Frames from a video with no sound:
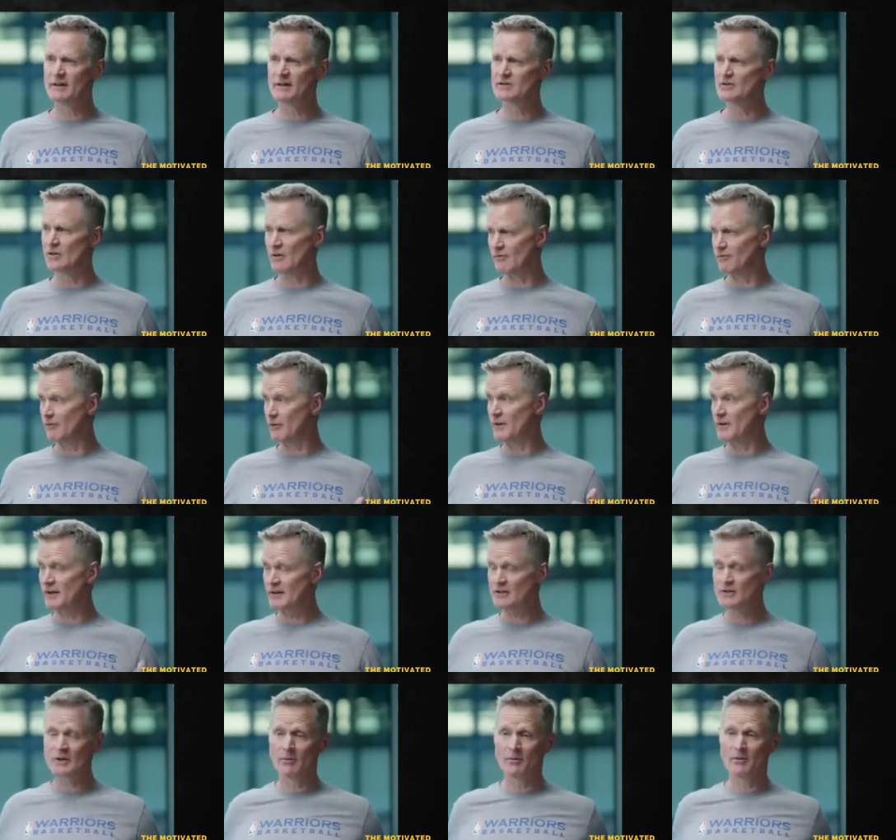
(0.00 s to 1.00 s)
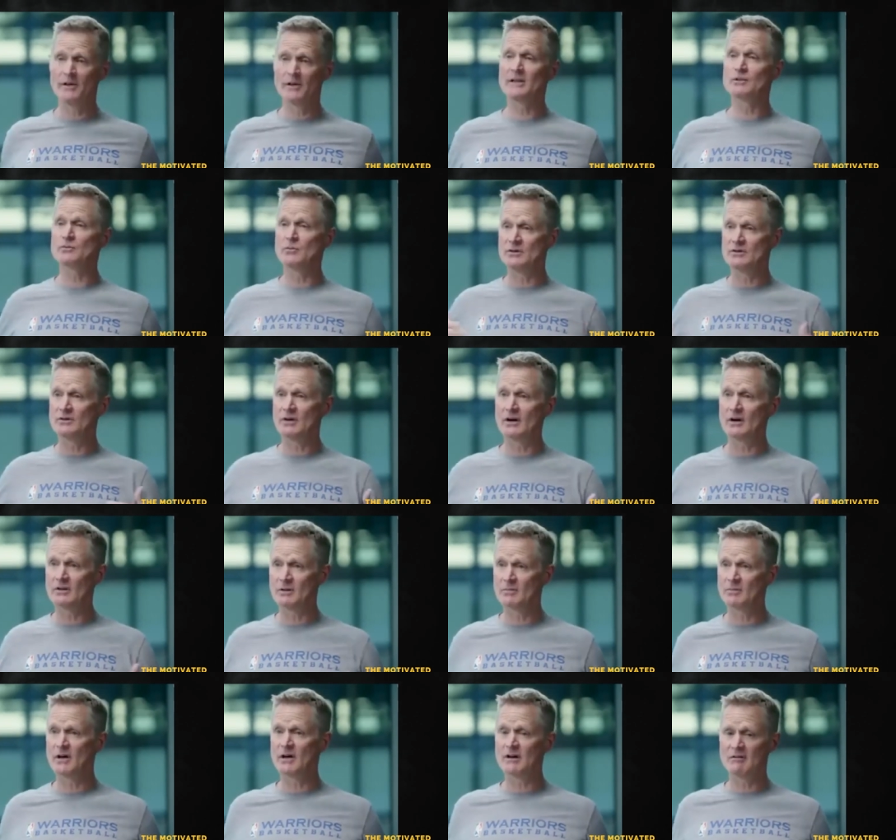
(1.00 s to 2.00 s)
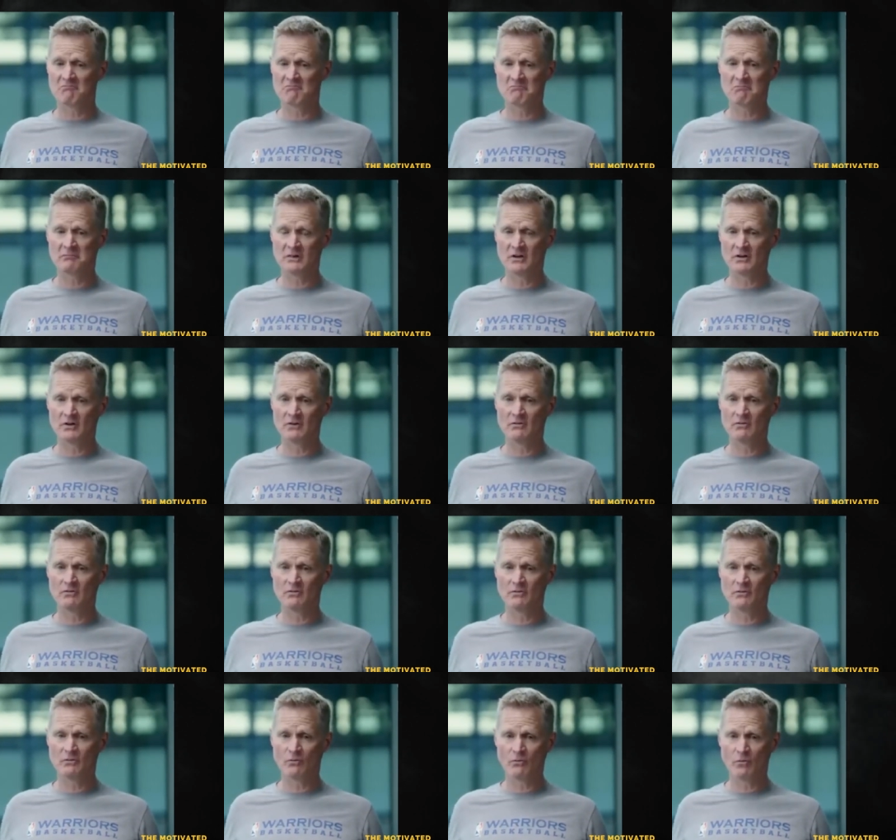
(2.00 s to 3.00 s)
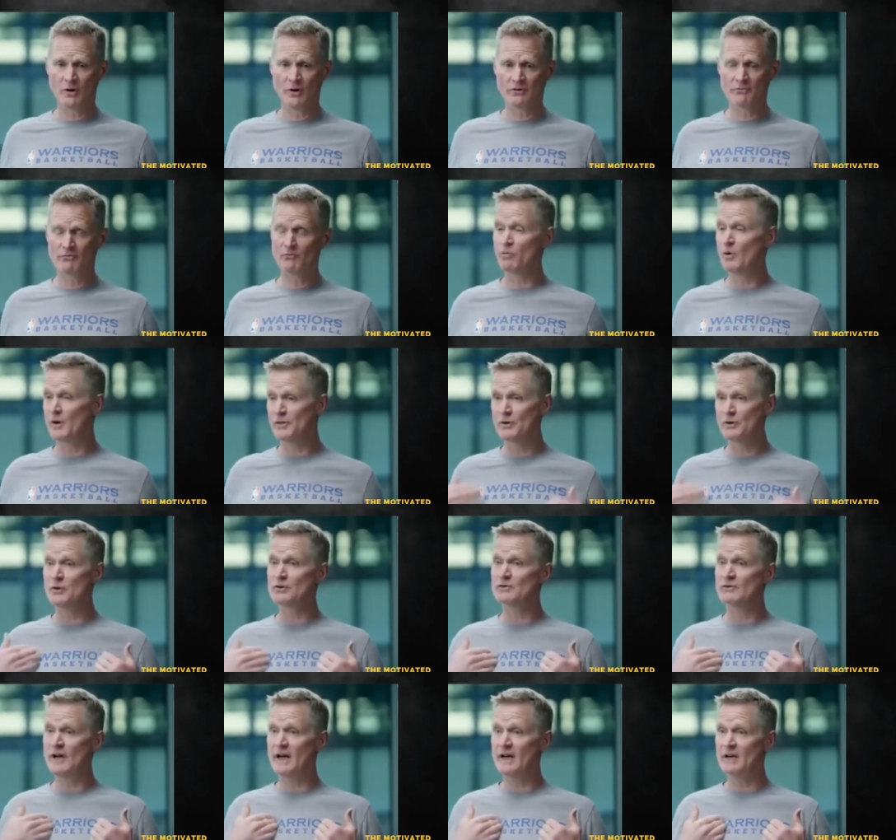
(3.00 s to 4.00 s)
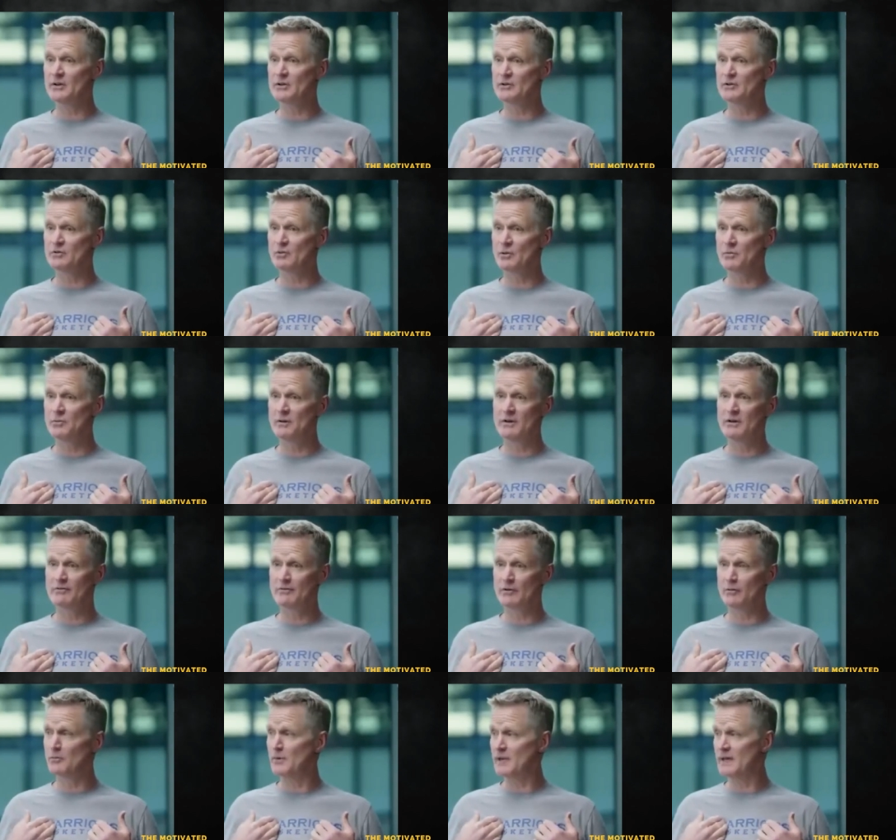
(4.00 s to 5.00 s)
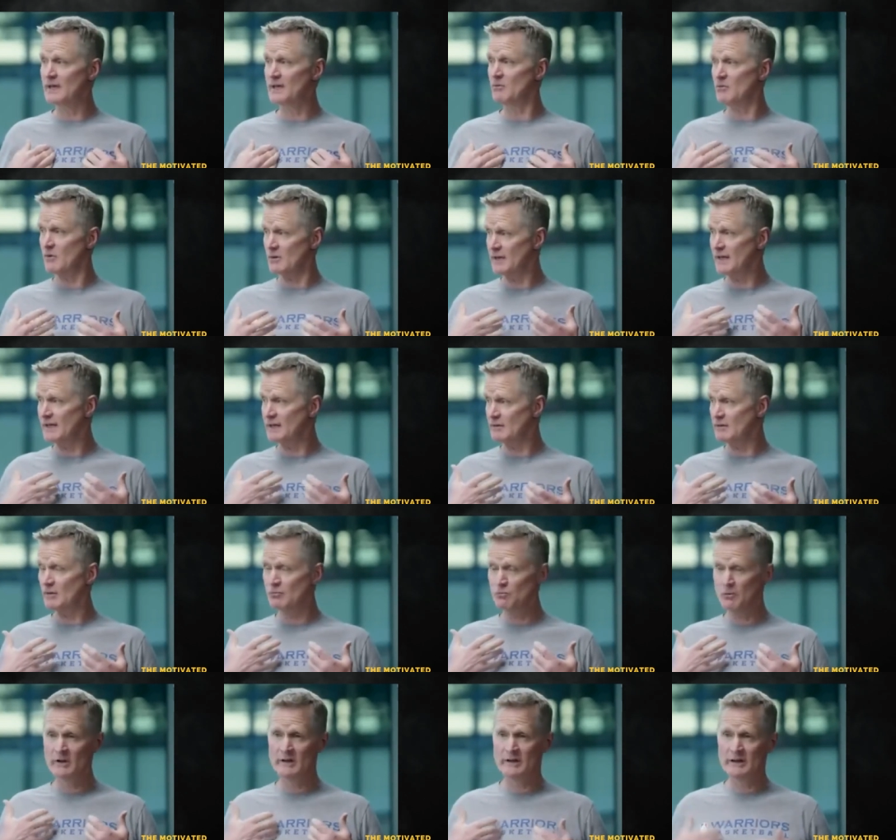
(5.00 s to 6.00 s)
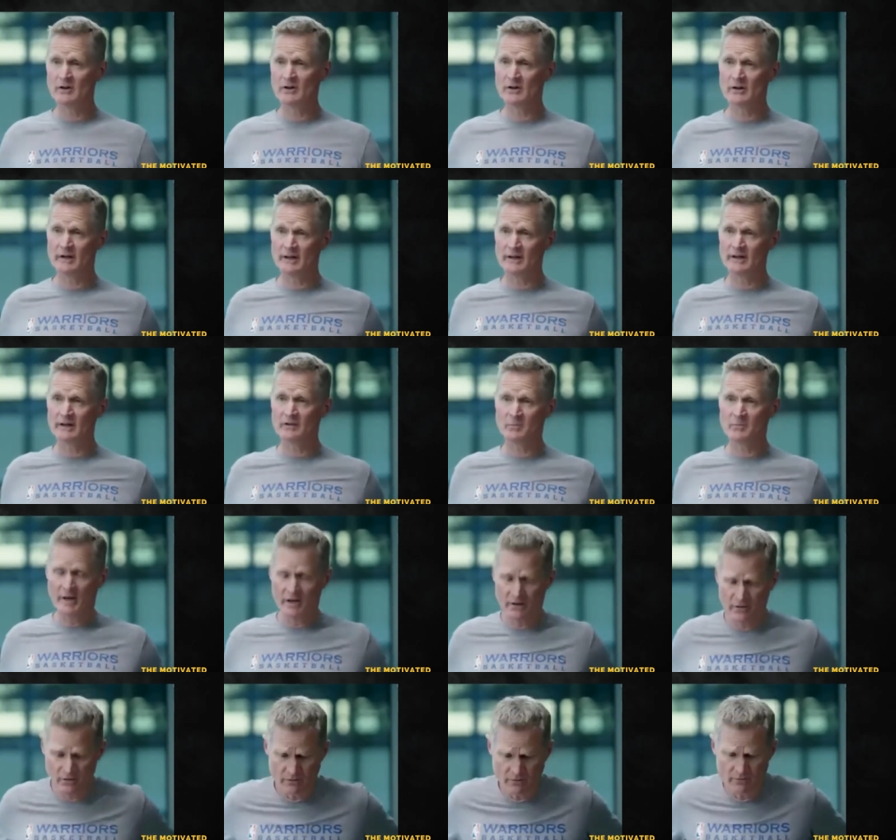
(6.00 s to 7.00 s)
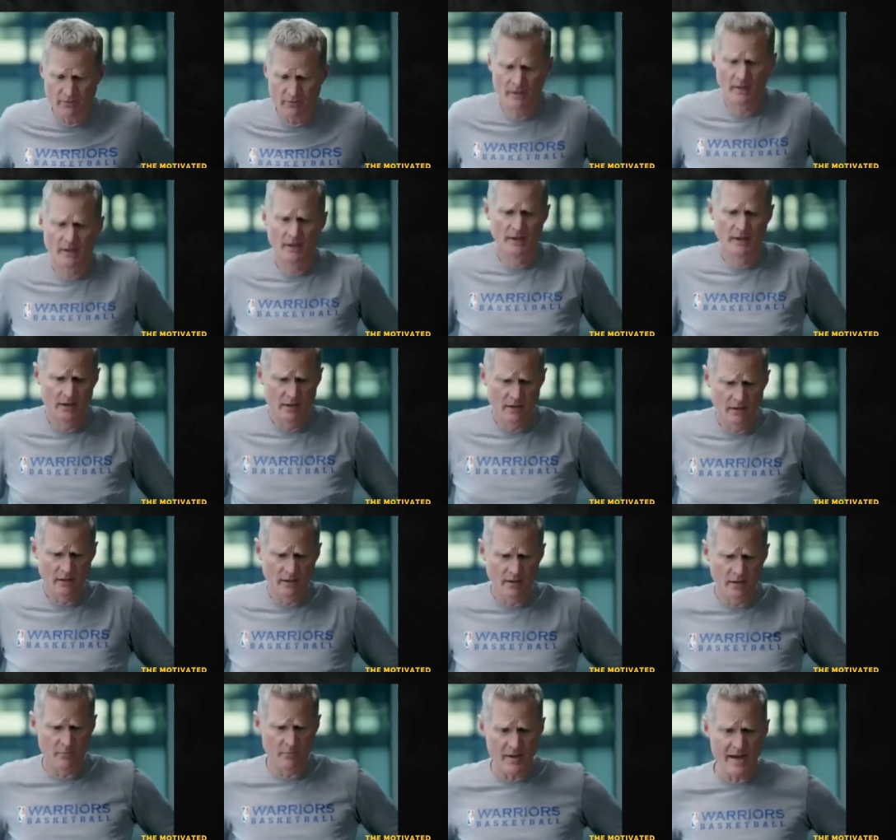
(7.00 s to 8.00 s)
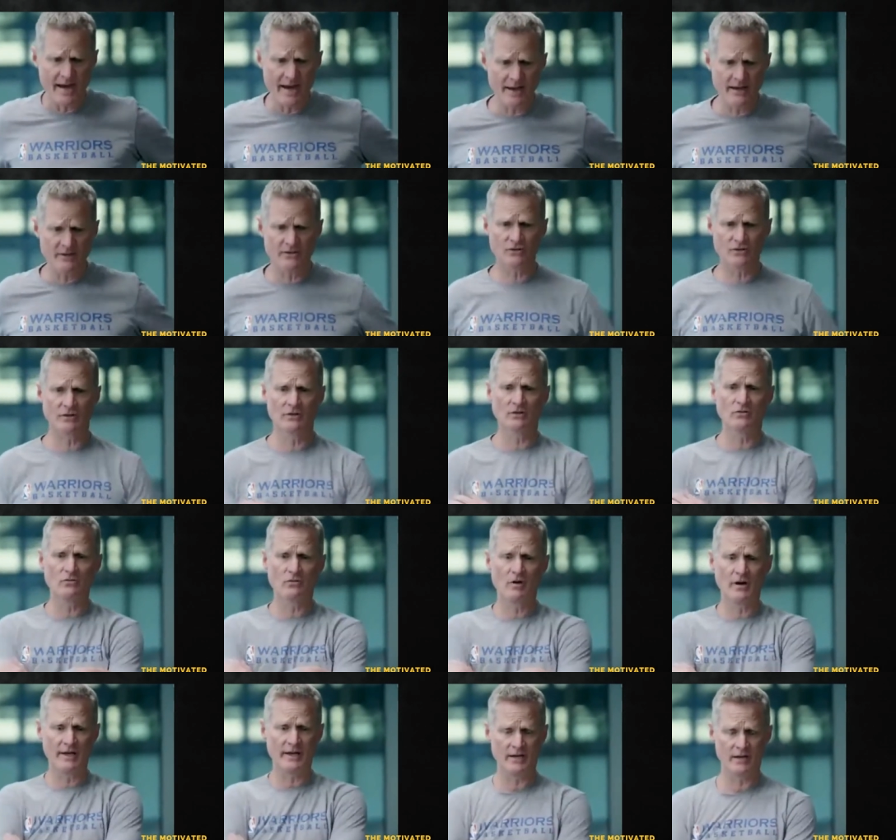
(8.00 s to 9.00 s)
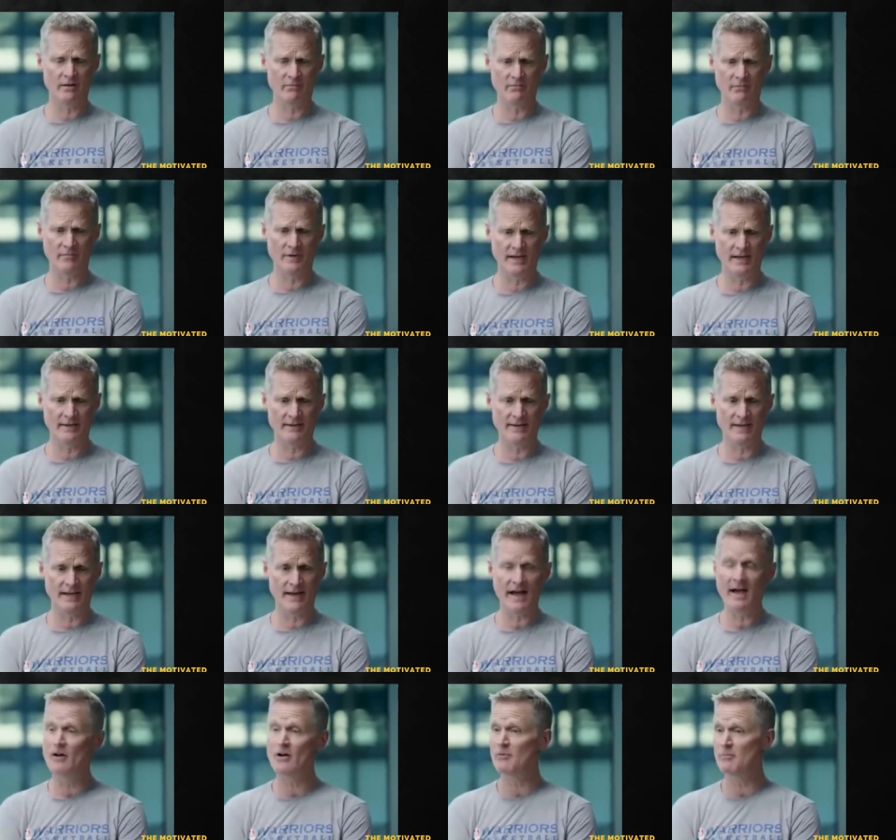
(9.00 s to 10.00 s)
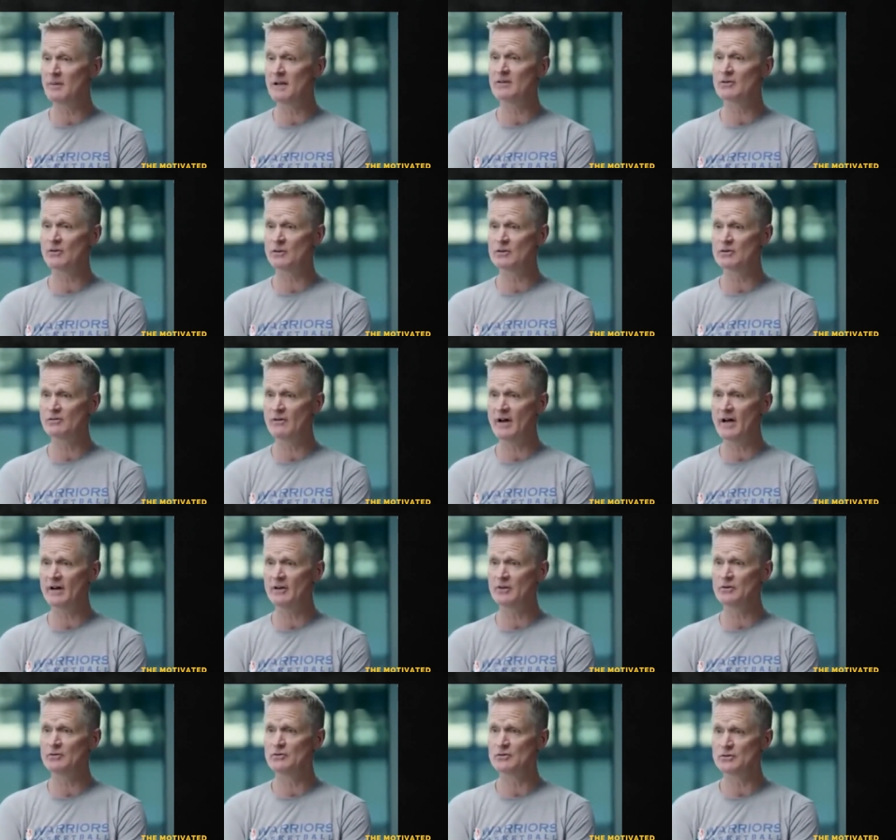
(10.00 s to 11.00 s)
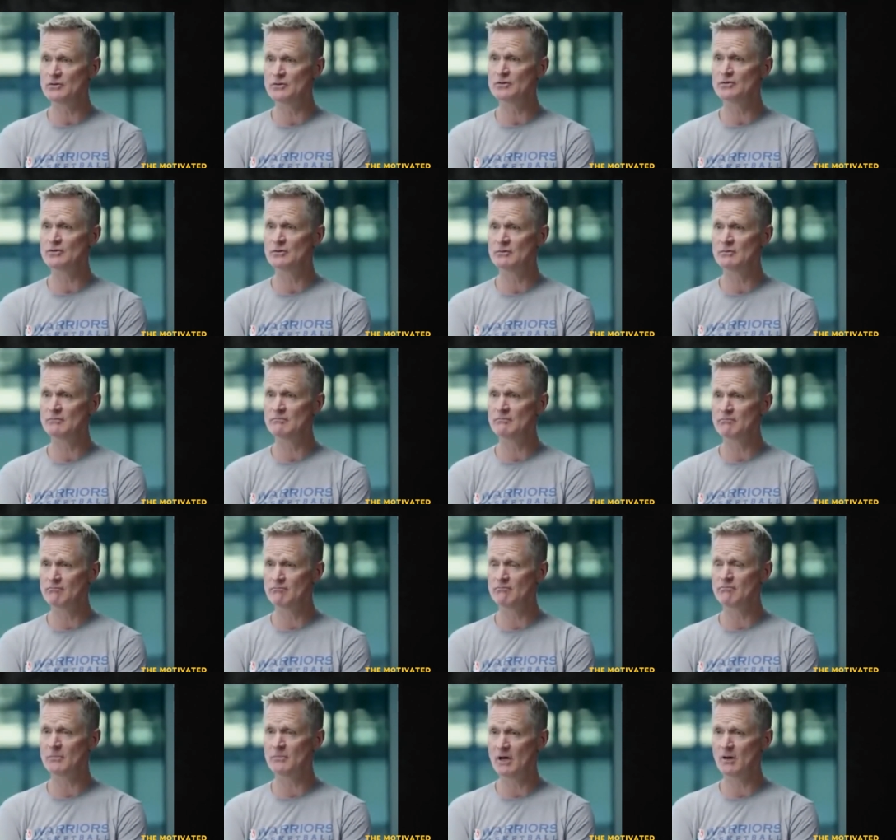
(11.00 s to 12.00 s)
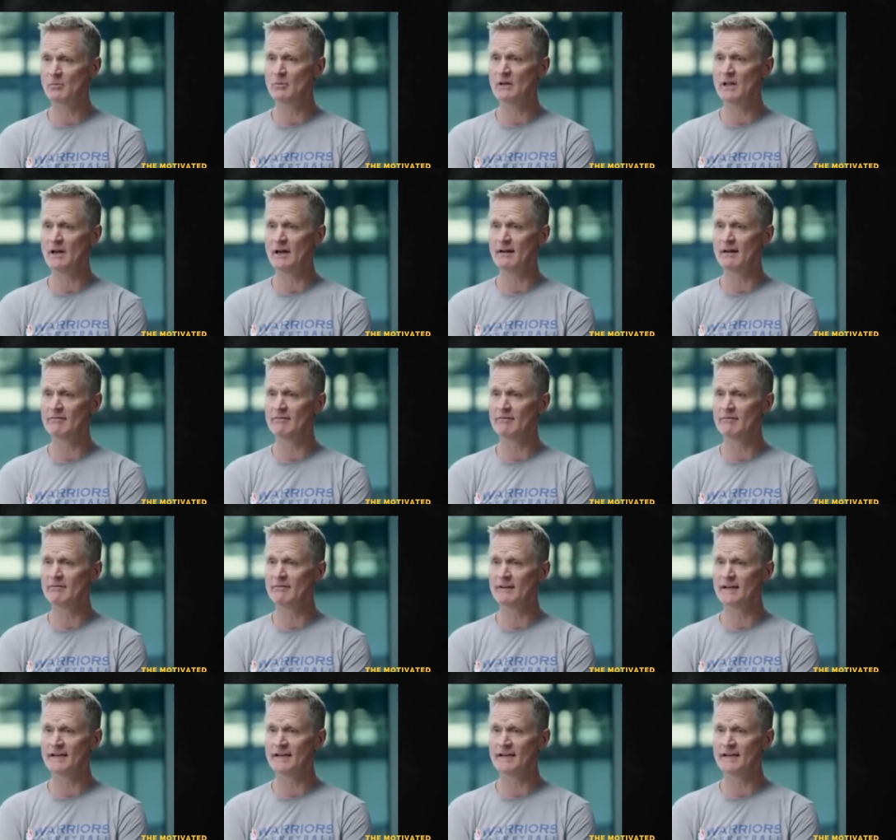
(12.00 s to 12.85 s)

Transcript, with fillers: So for the next couple days, we talked about you know what what those values would be for me, what like lo- really looking into my own uh, past and who I am, and then how to make those values come alive.